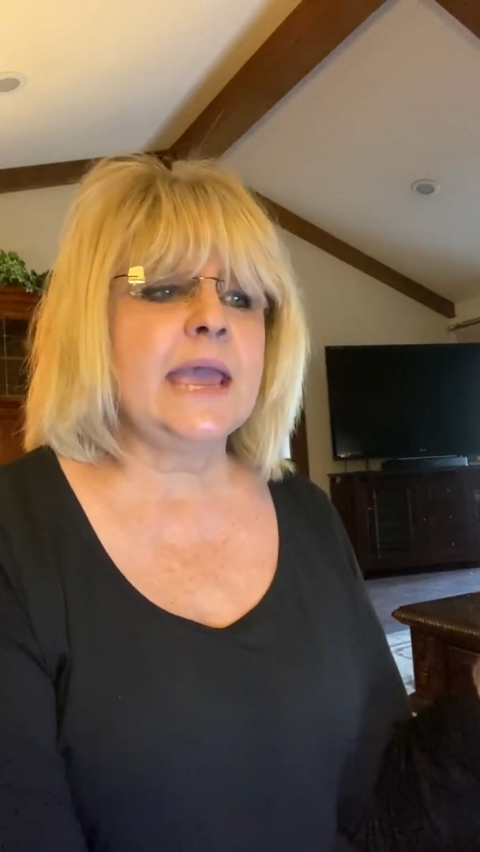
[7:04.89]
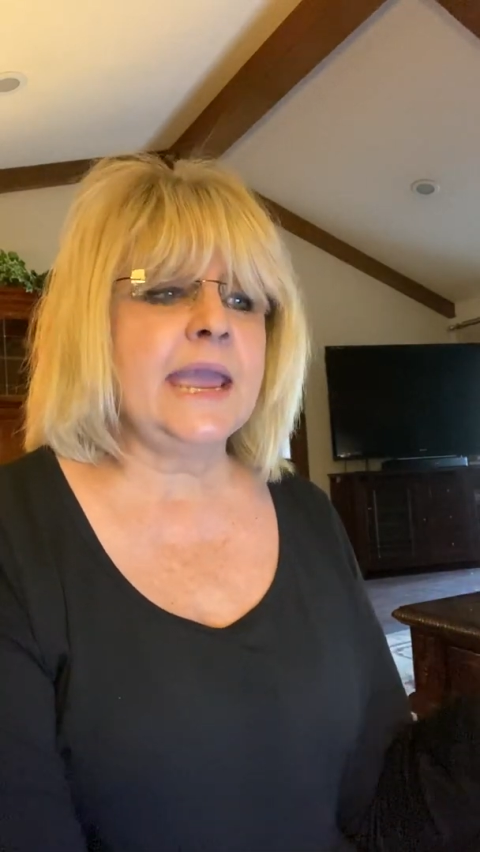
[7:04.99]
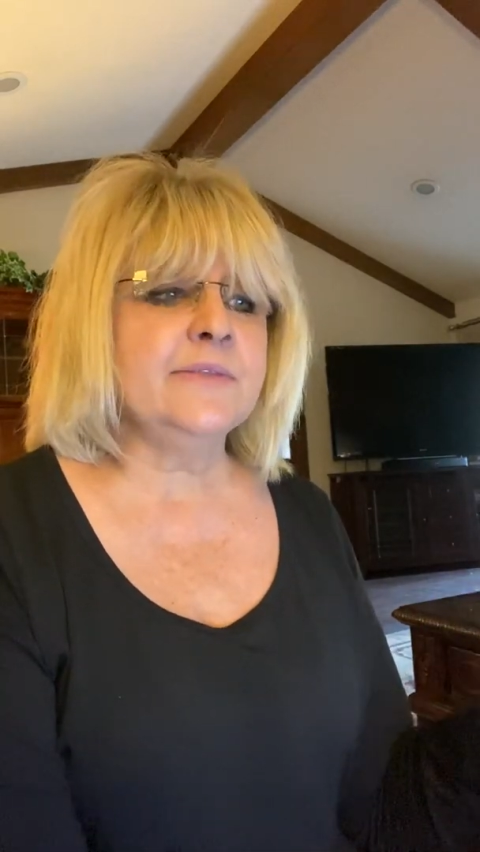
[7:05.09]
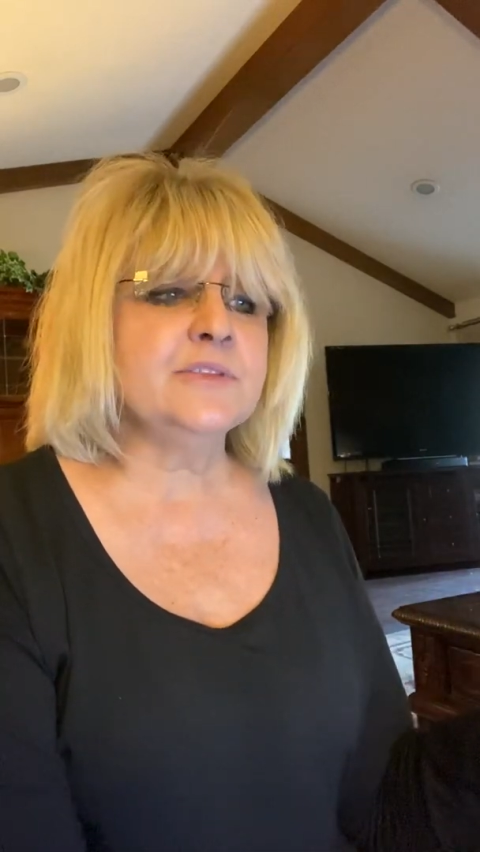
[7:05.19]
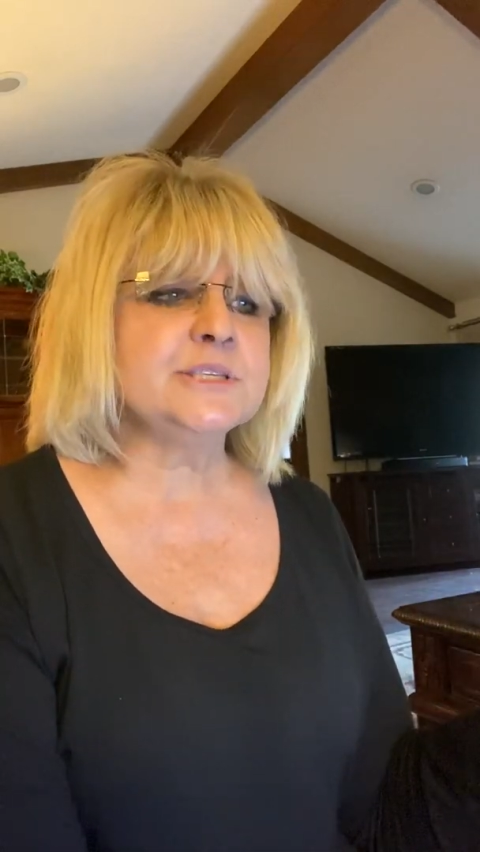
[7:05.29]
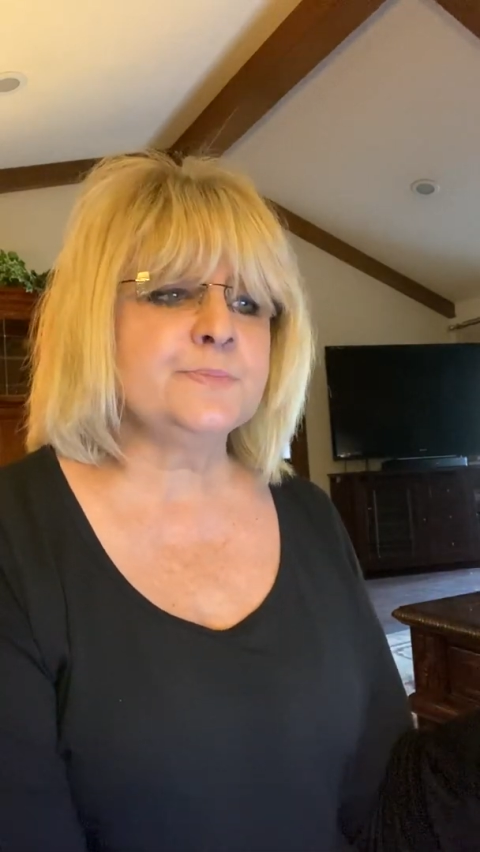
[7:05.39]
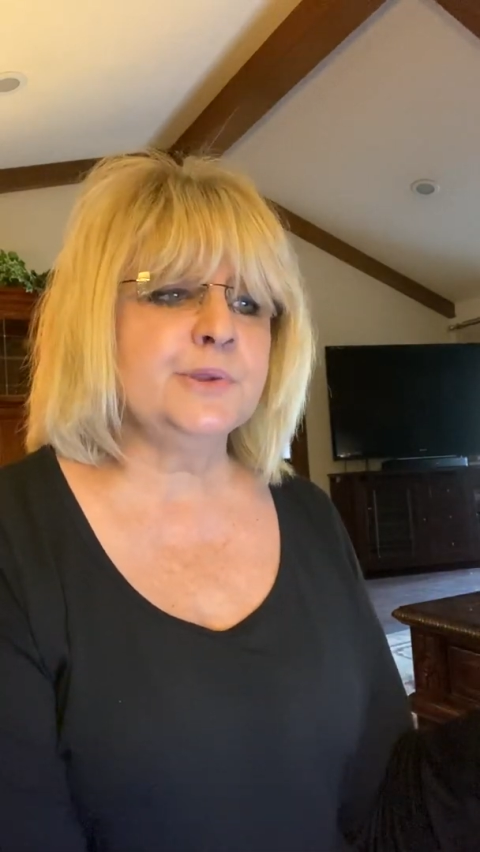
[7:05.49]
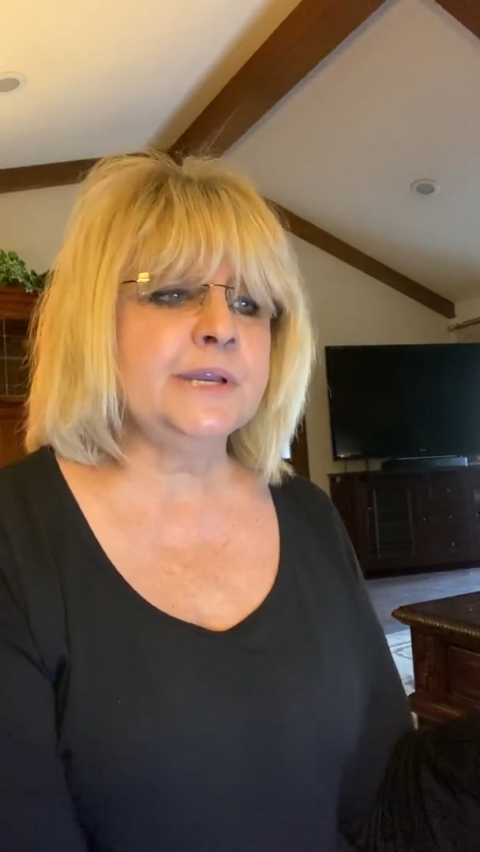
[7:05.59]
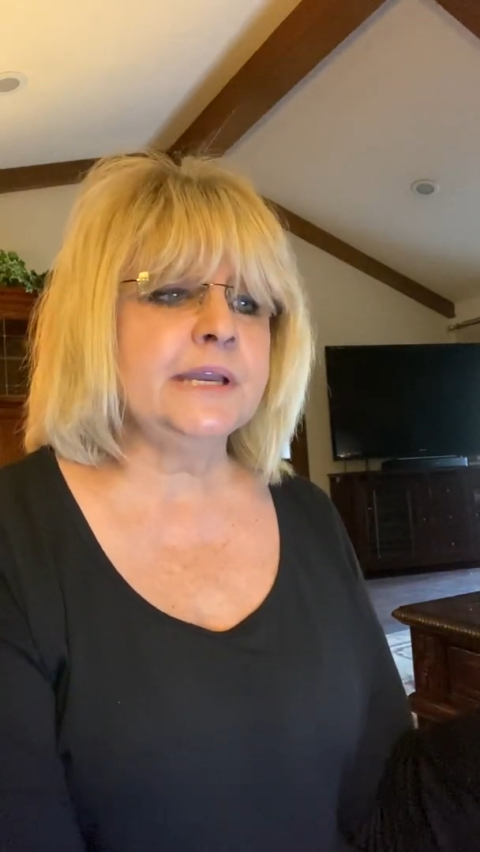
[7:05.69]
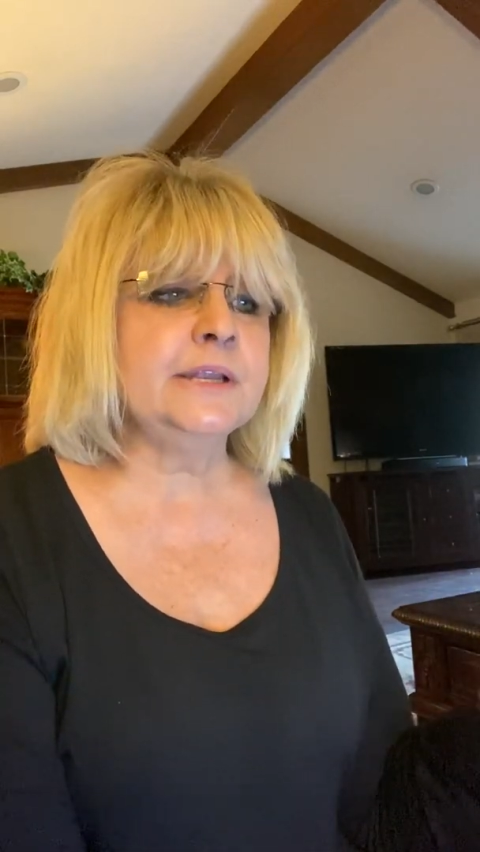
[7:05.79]
and the
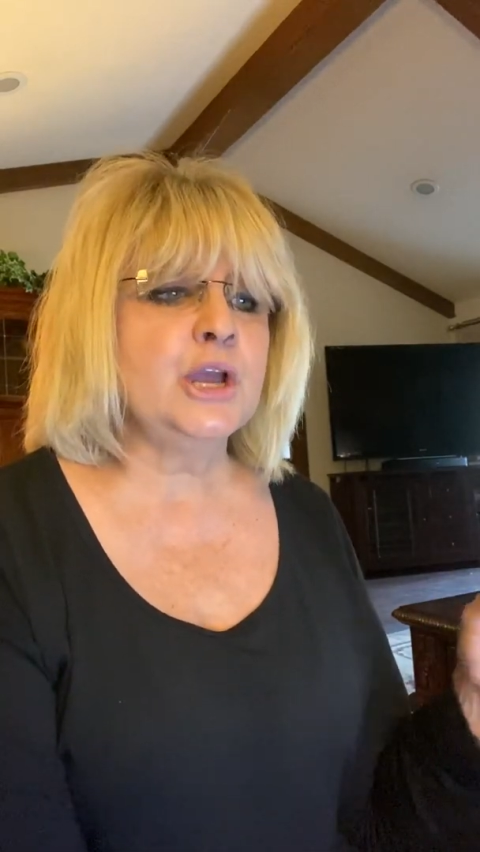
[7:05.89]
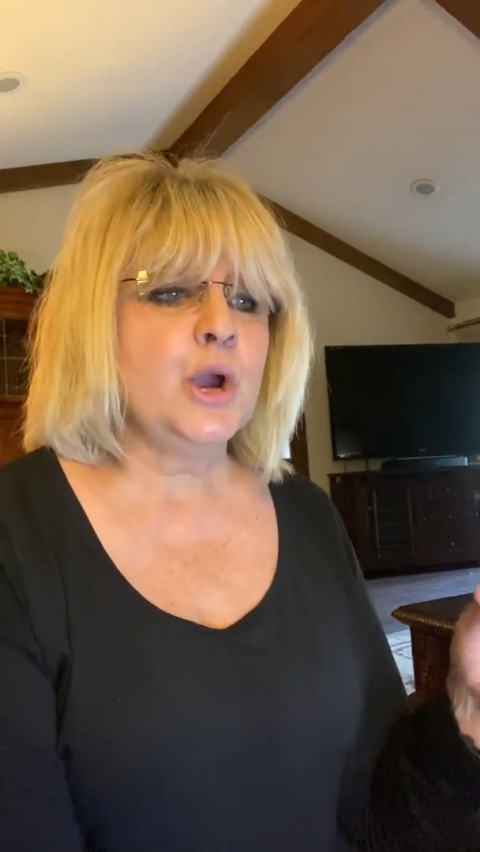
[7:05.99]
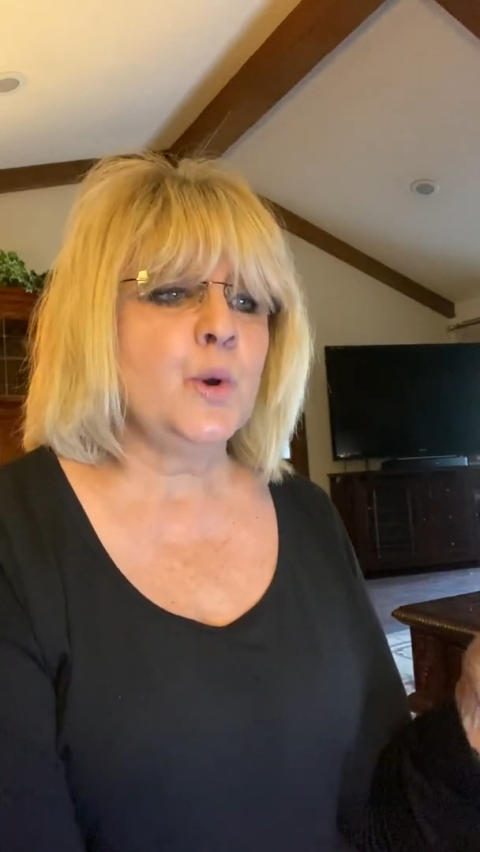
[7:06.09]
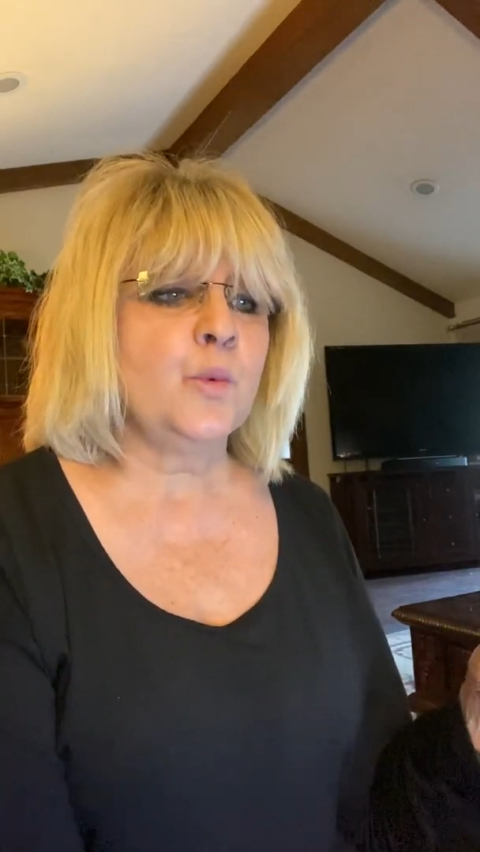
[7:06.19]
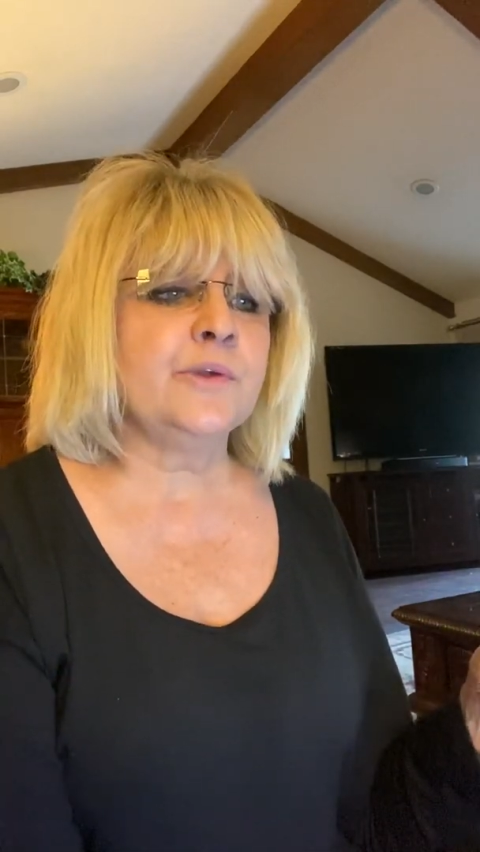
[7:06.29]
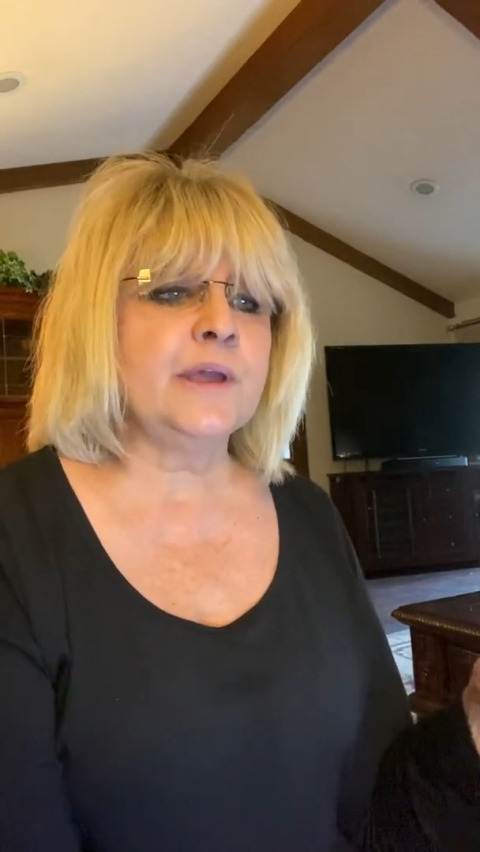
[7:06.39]
spleen where